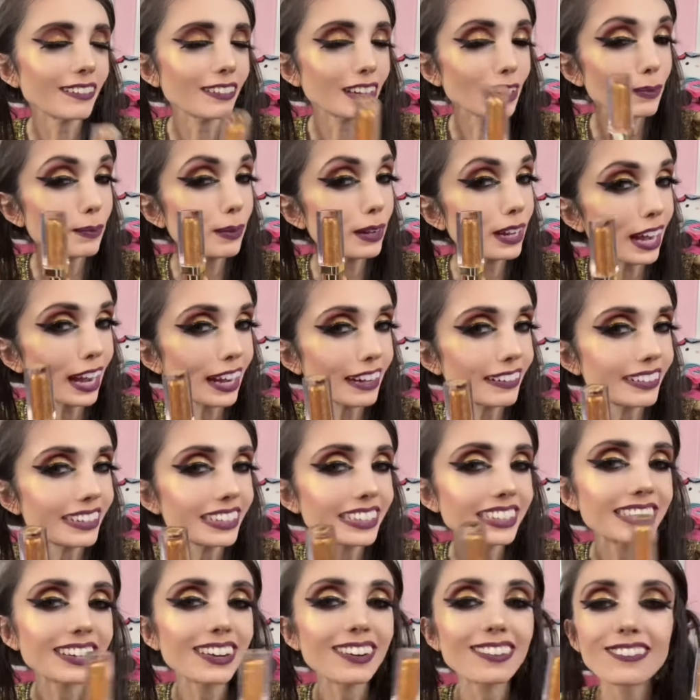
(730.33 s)
And it's
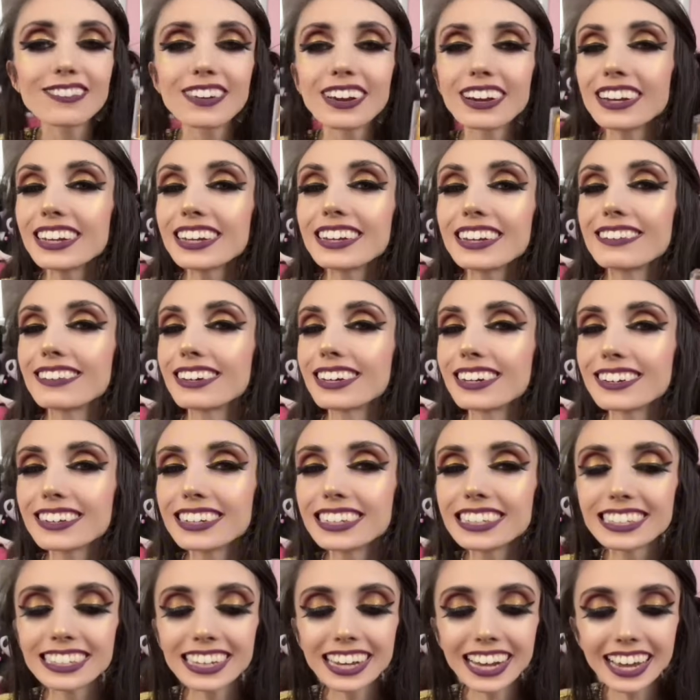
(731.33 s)
pretty much
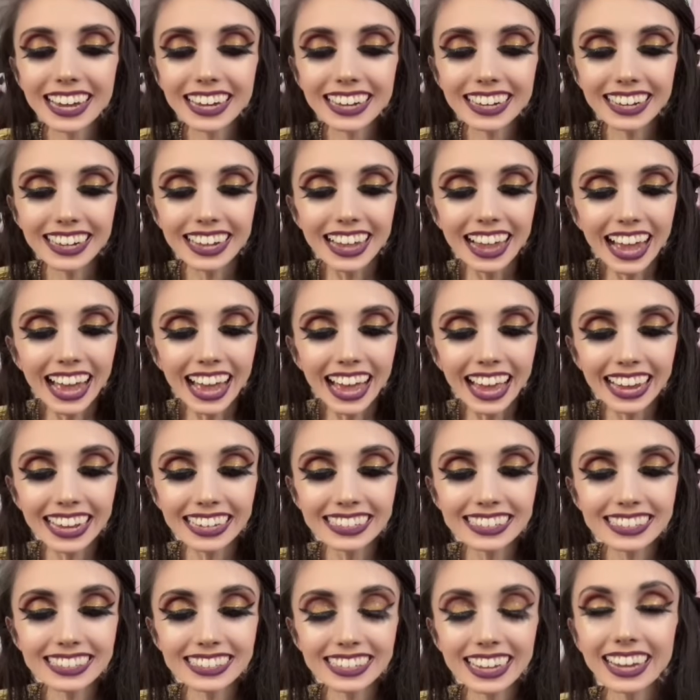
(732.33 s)
just going over that
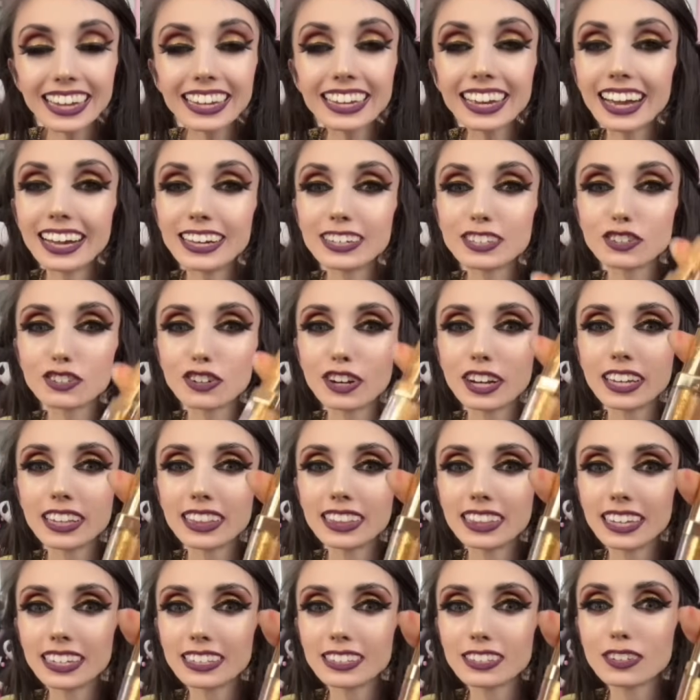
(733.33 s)
live stream where they
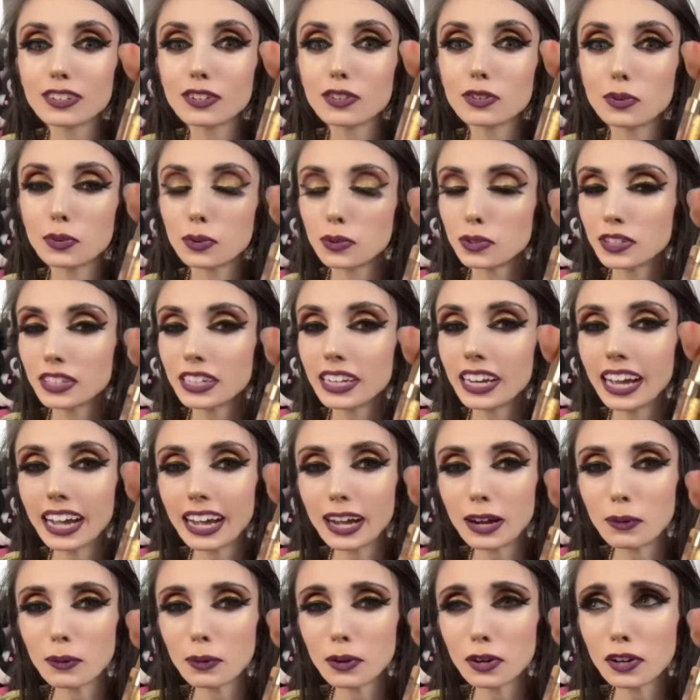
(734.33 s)
called their audience
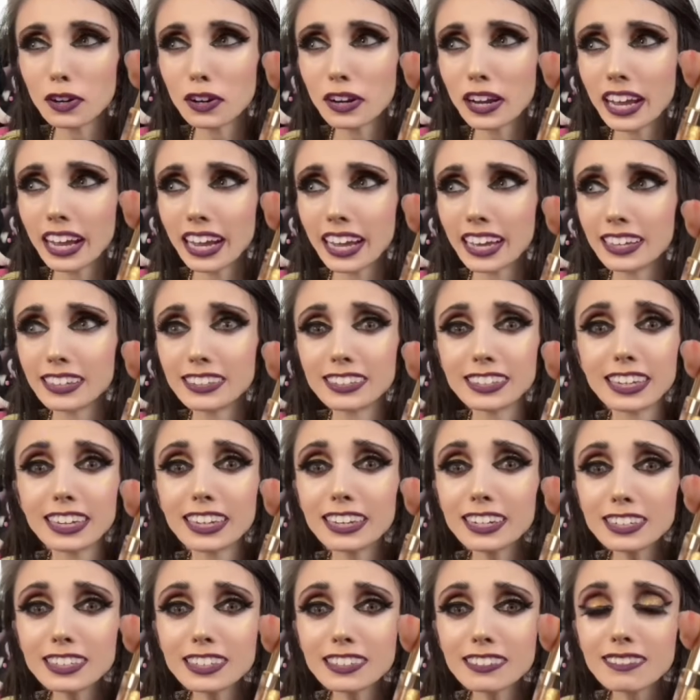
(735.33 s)
broke, boring,
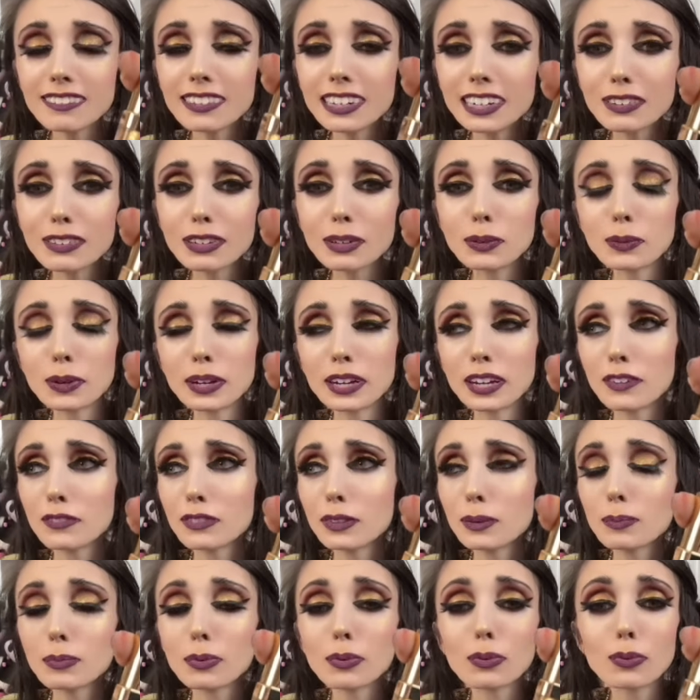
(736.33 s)
nasty haters,
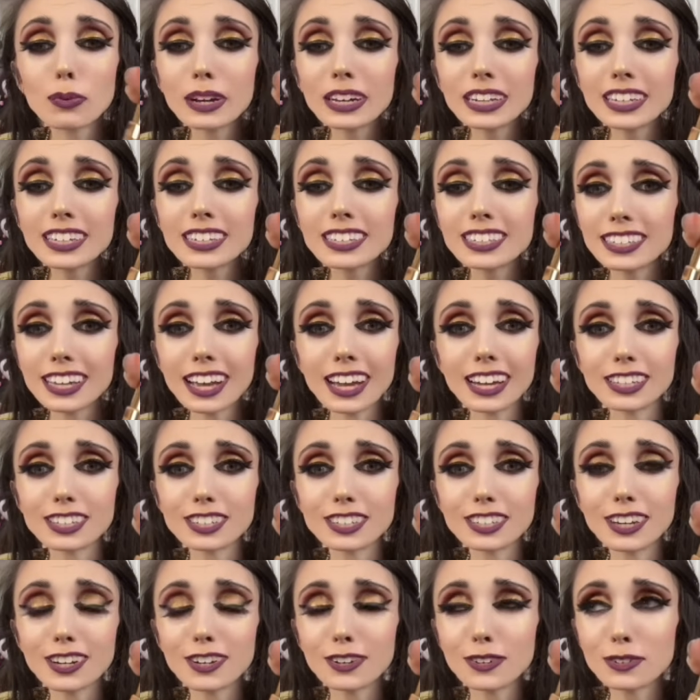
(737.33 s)

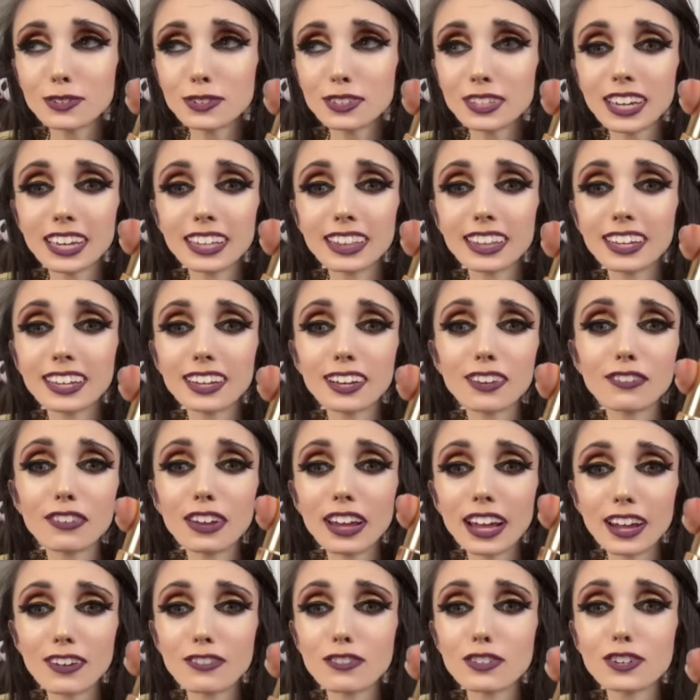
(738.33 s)
and just really
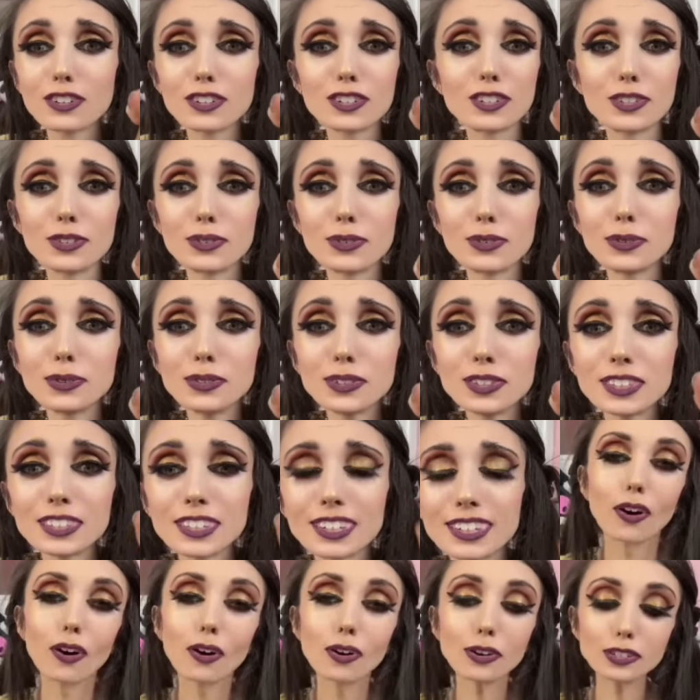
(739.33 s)
was gross towards
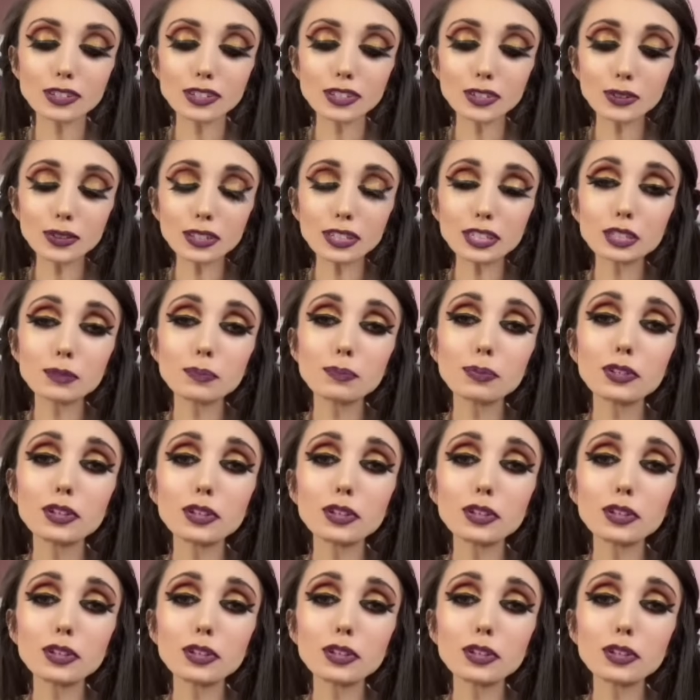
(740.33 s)
their own audience